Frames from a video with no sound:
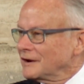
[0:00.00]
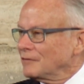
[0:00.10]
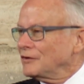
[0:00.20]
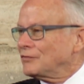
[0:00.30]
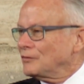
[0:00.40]

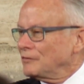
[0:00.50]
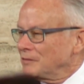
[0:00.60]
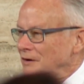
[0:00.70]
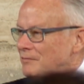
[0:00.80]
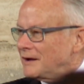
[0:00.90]
And we thought we'd
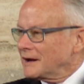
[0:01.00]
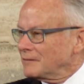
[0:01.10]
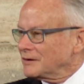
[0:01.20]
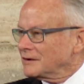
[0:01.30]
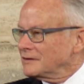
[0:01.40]
better pack
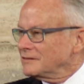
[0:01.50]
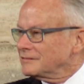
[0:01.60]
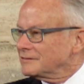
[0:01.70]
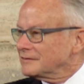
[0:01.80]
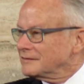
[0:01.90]
up and leave.
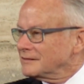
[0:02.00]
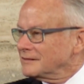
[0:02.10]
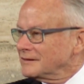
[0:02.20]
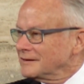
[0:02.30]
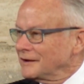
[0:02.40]

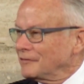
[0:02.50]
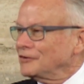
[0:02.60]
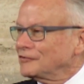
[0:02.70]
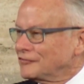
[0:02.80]
You know,